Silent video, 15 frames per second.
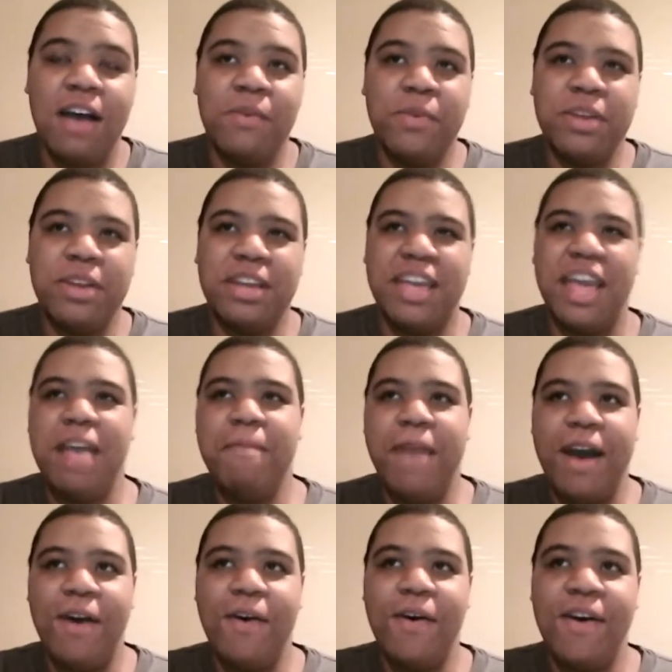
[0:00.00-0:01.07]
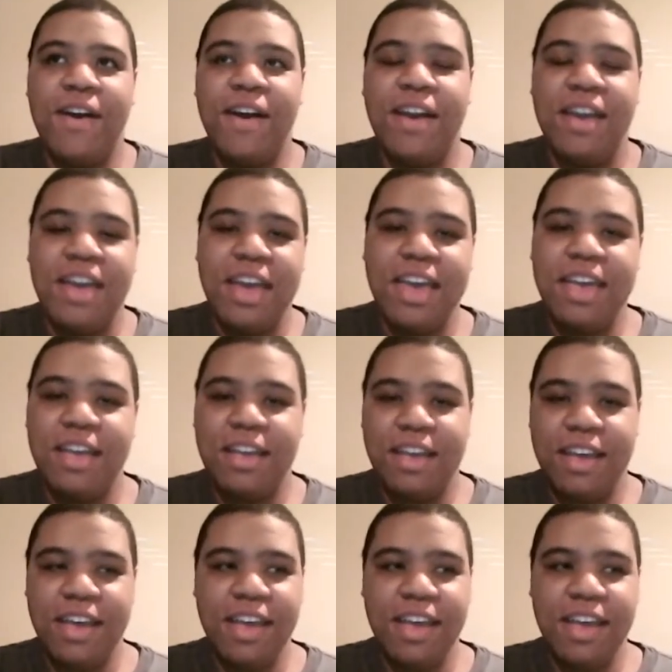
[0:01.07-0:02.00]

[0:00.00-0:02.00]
when it came out, it